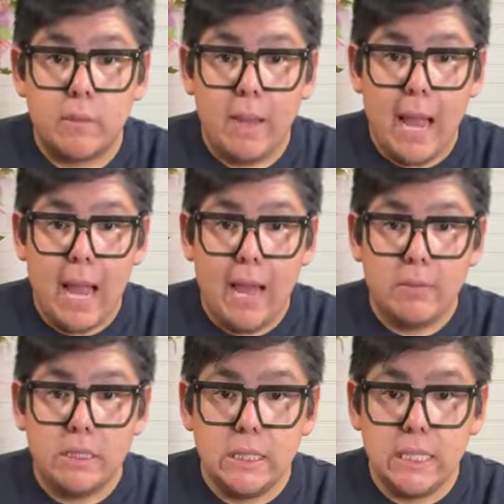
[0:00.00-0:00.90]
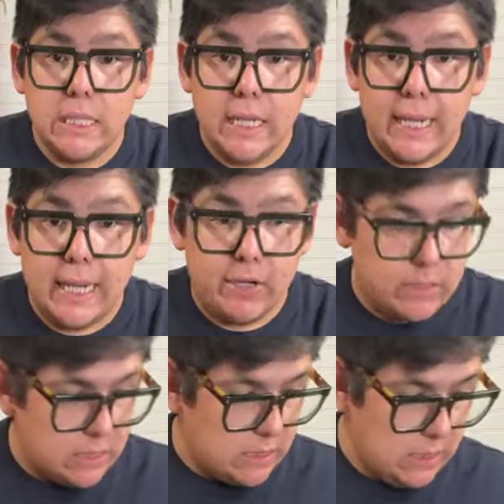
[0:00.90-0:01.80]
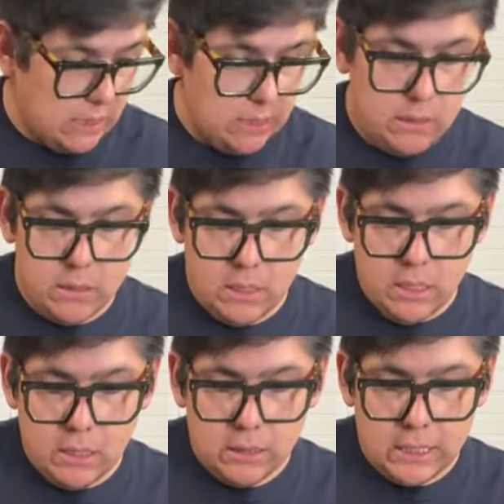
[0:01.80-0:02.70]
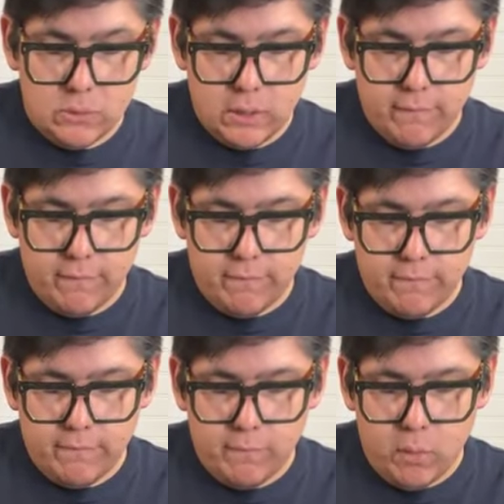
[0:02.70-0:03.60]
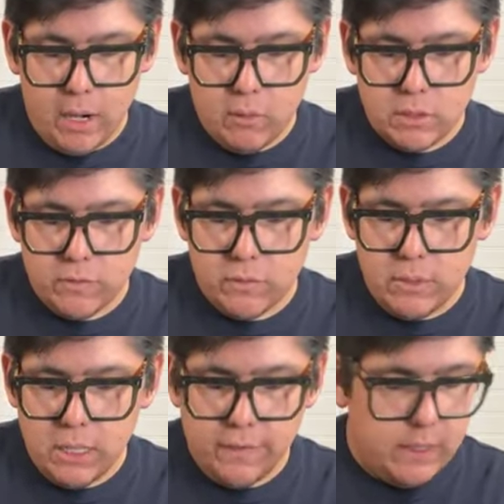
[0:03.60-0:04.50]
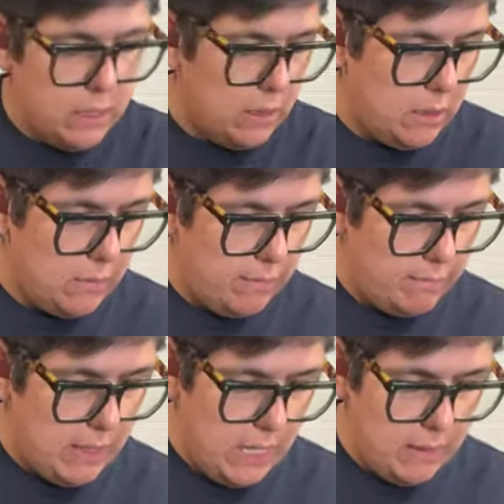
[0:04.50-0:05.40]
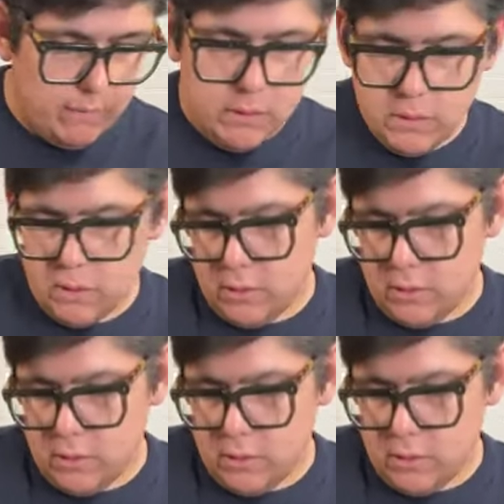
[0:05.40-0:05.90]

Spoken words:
From Abilene. Hey, Christy. That's what, 4 hours from me, I think? 5?